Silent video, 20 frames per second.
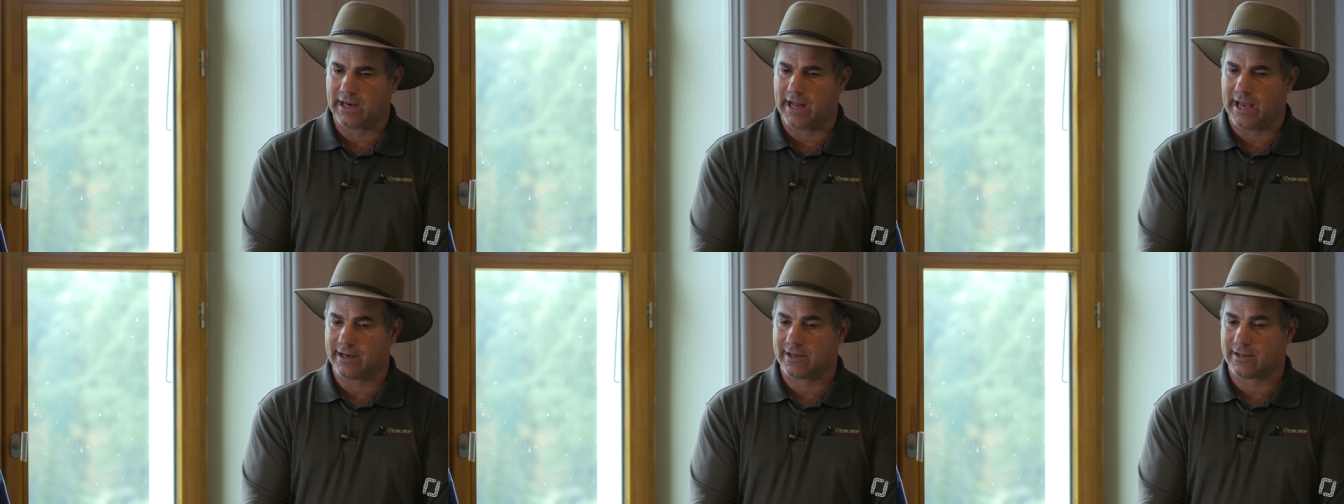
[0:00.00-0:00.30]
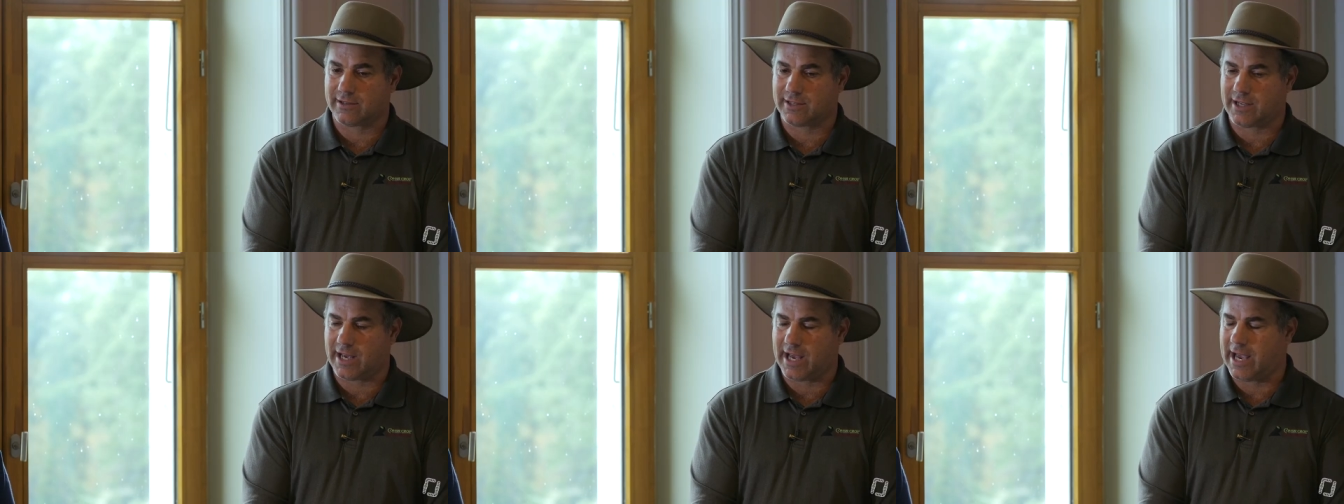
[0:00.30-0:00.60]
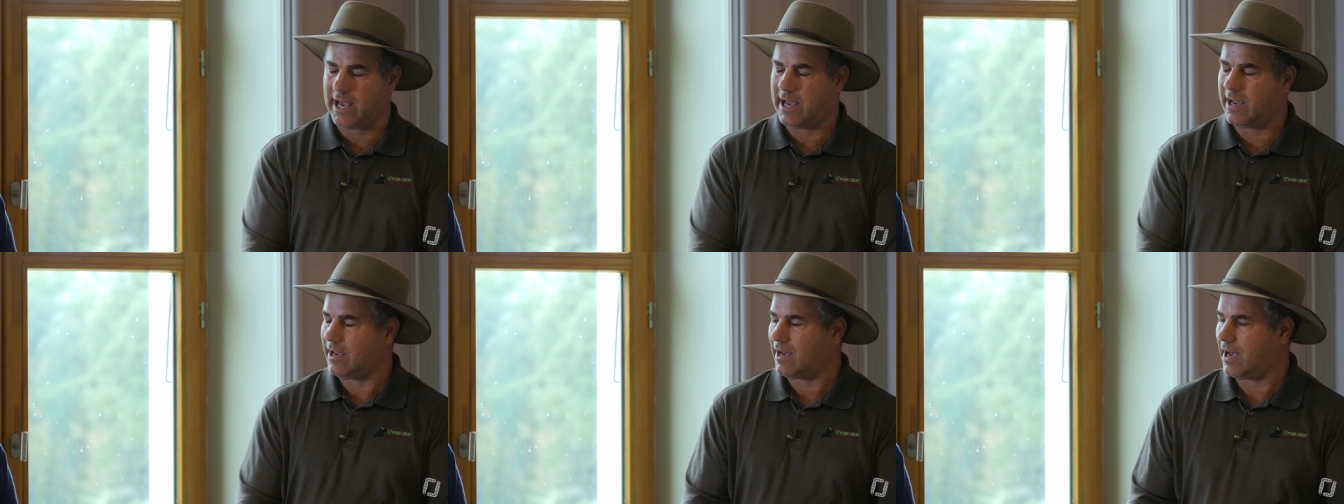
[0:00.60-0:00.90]
I'd like to
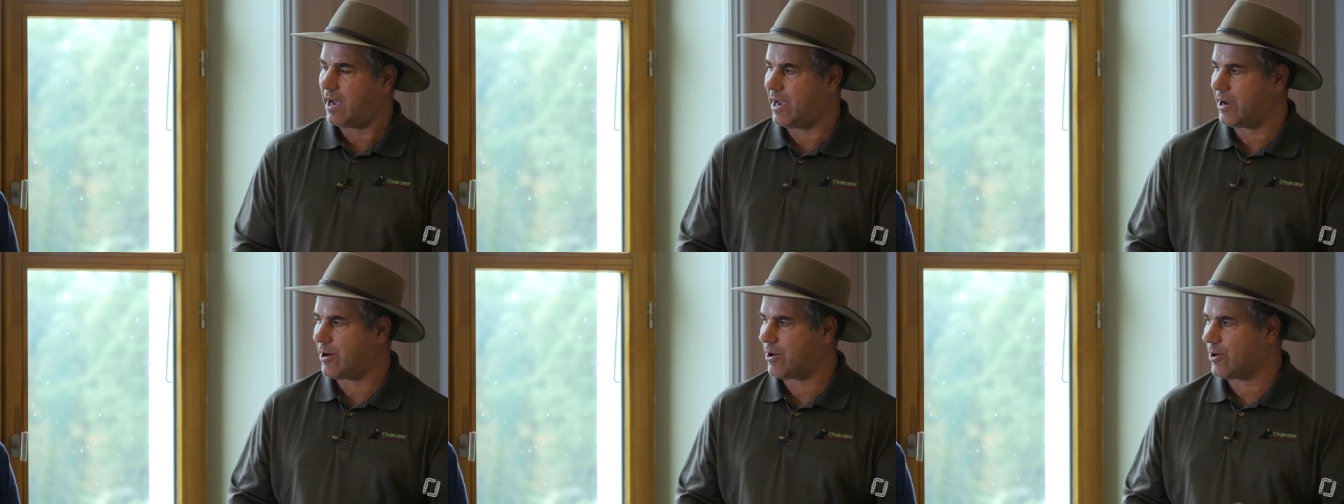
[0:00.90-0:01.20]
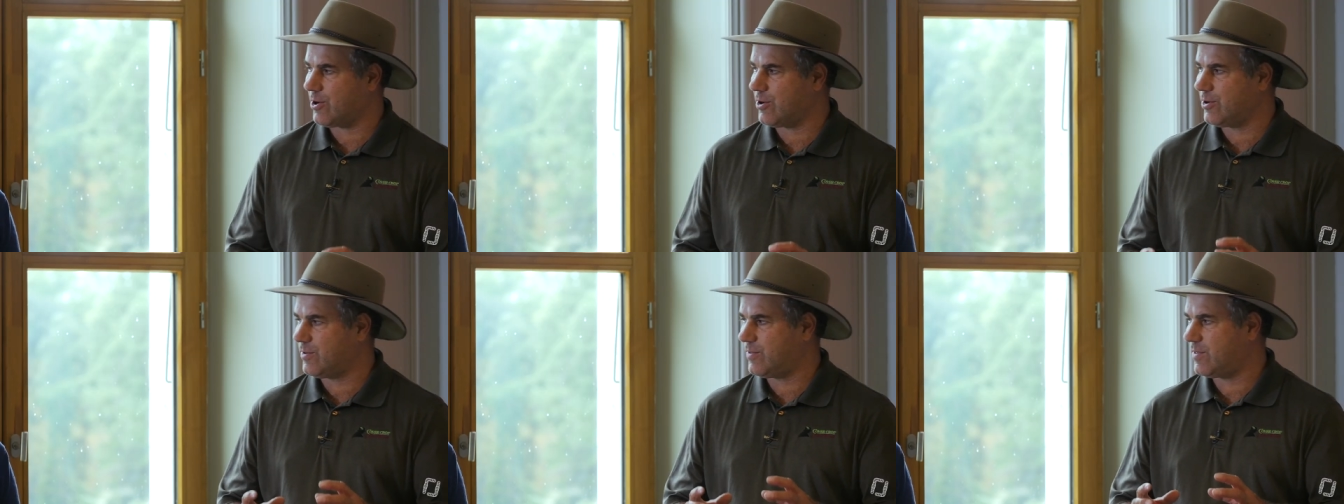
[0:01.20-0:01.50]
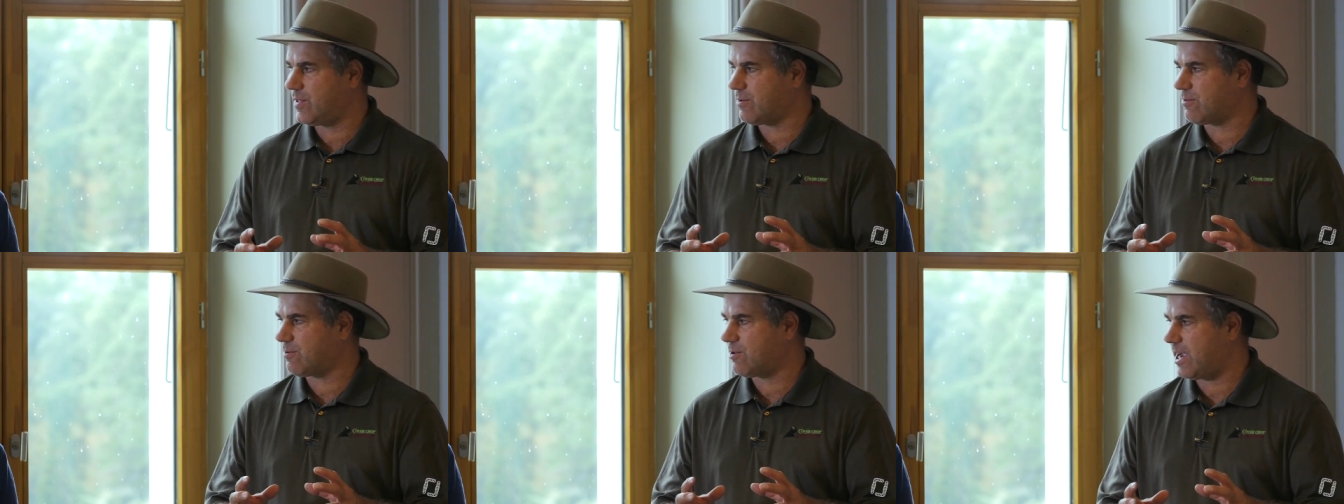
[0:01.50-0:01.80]
say I
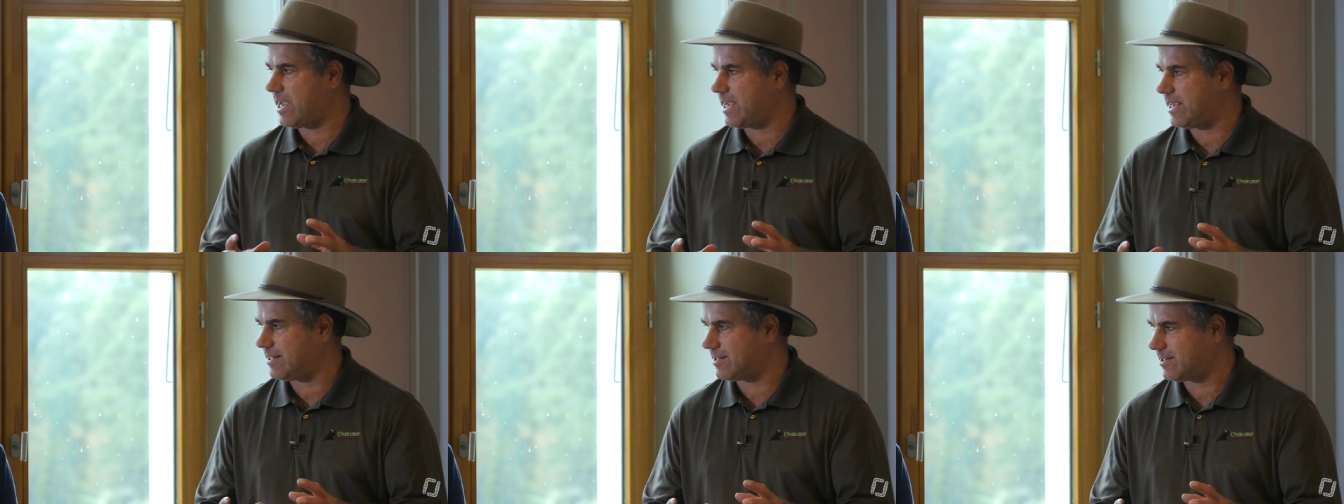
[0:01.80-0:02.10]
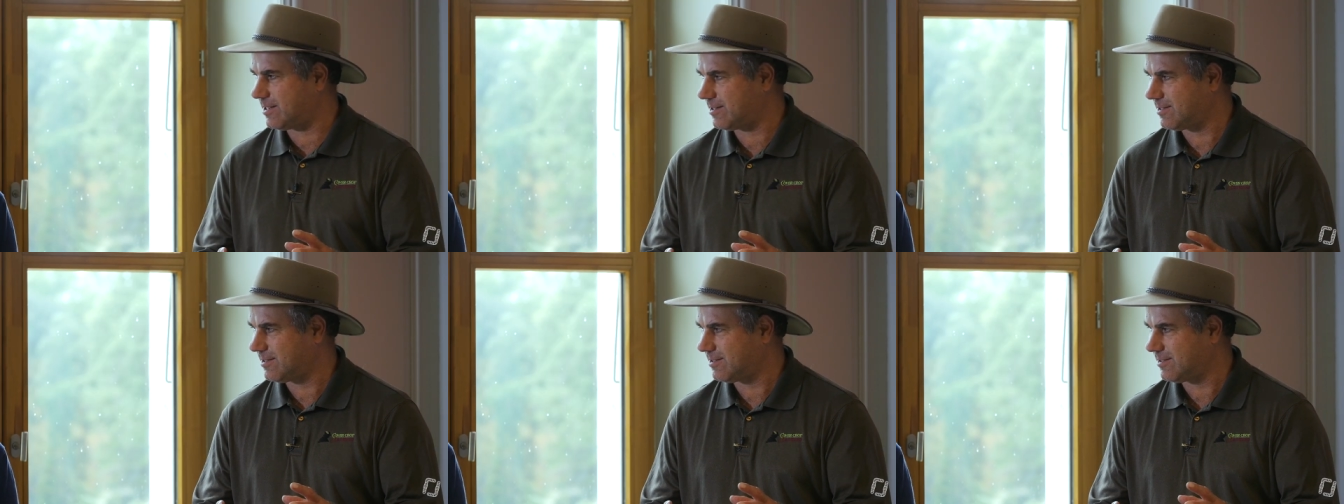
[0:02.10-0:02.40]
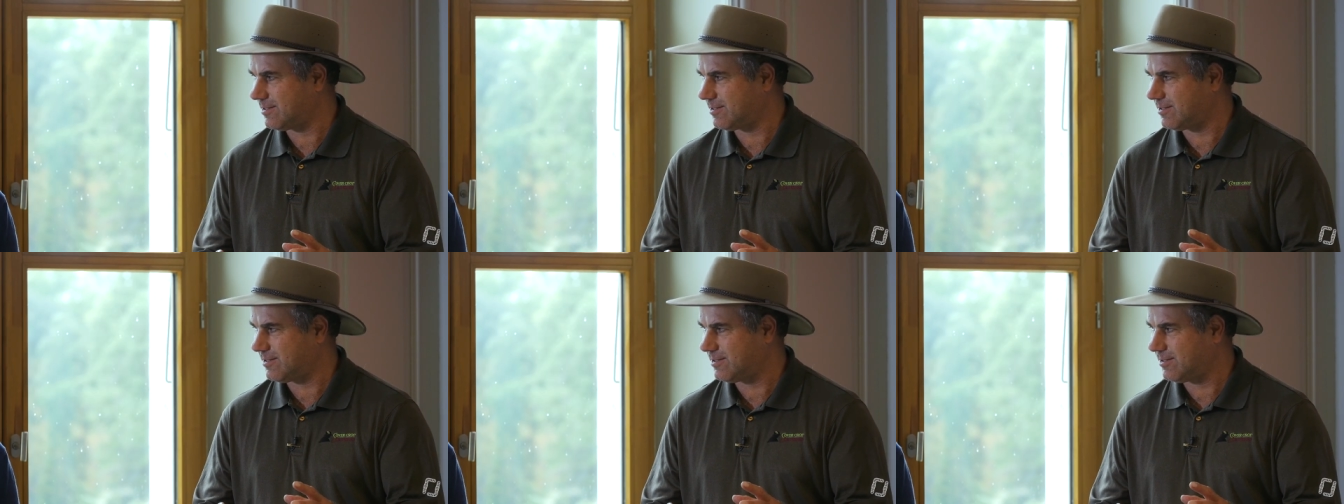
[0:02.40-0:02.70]
earned the right
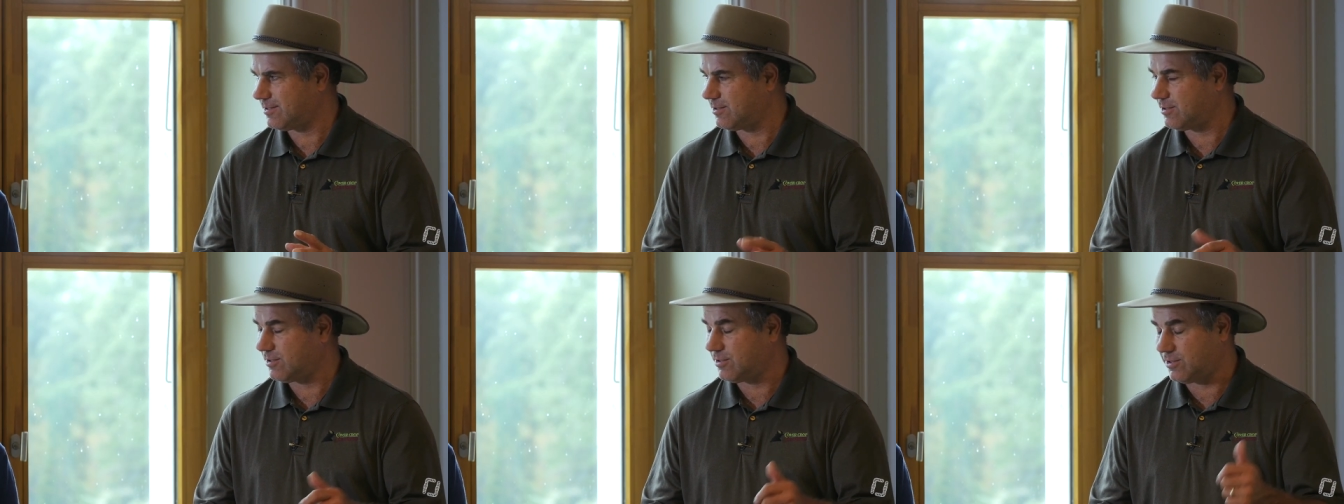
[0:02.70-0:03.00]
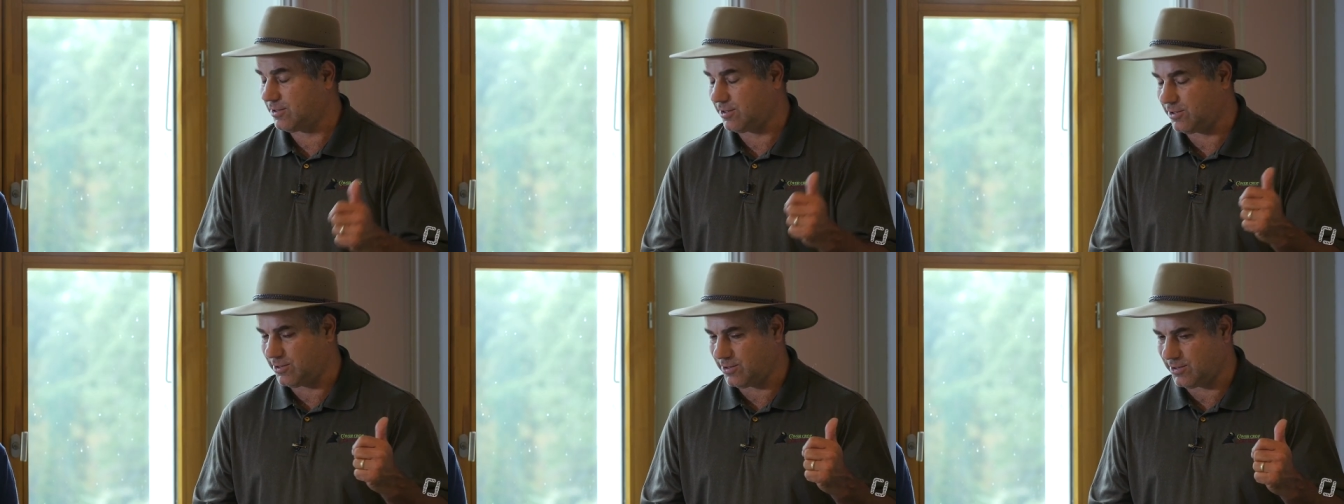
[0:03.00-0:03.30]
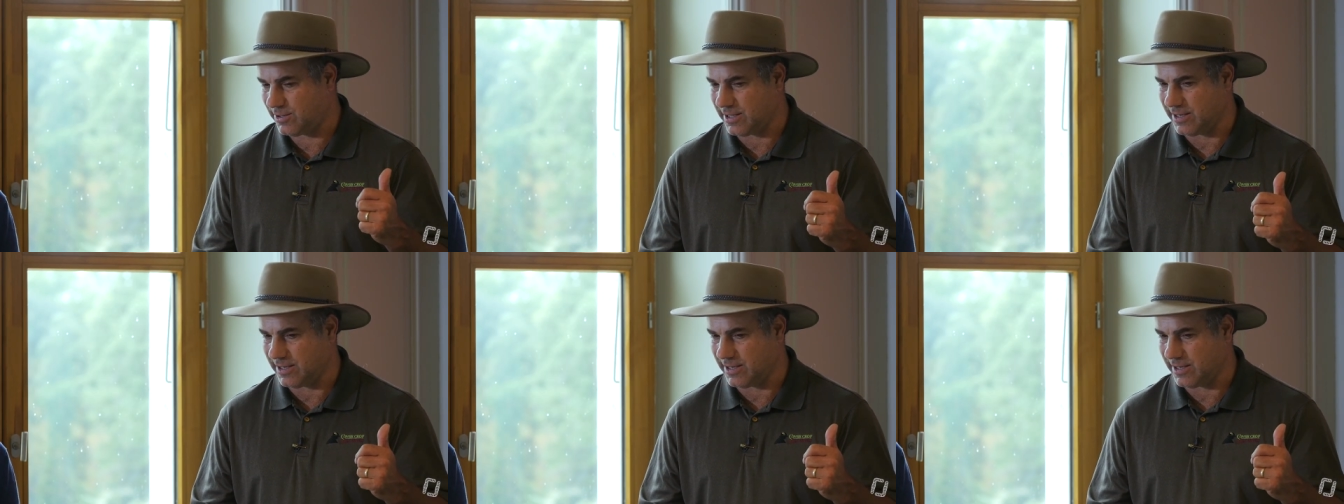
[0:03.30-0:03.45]
to do